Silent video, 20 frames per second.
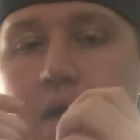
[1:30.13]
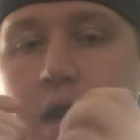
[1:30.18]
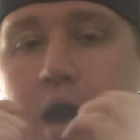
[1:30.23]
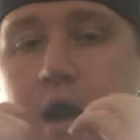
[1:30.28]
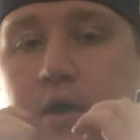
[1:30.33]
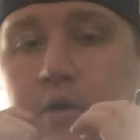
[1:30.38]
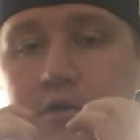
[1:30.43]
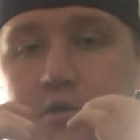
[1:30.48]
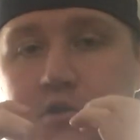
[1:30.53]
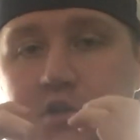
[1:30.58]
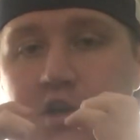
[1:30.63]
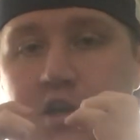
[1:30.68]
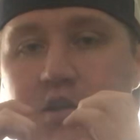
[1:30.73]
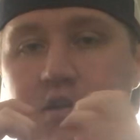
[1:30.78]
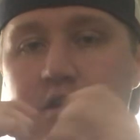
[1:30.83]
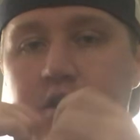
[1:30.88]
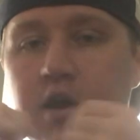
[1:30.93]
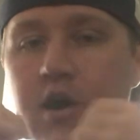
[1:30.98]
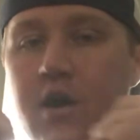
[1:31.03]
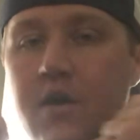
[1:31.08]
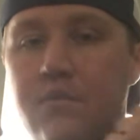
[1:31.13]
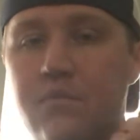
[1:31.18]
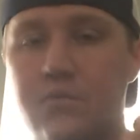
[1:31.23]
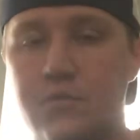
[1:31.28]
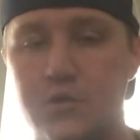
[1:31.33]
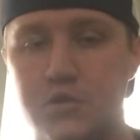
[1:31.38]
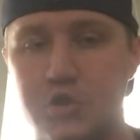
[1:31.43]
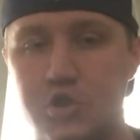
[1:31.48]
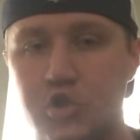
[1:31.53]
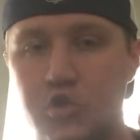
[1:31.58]
outer chin
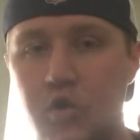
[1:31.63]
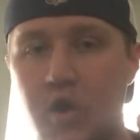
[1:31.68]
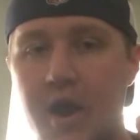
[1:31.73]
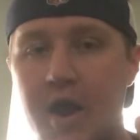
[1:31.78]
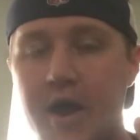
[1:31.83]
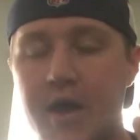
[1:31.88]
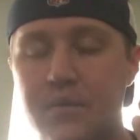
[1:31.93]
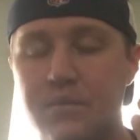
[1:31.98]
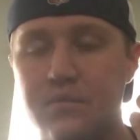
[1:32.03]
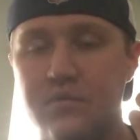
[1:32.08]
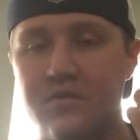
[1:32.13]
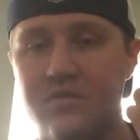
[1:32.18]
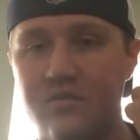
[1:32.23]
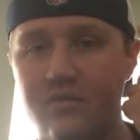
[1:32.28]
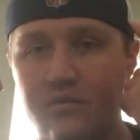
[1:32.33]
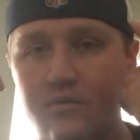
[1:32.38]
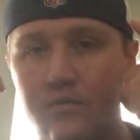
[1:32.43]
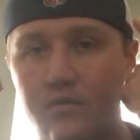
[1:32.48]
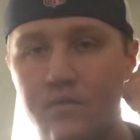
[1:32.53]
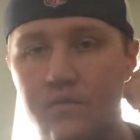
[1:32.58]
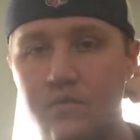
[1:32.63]
cup, the straps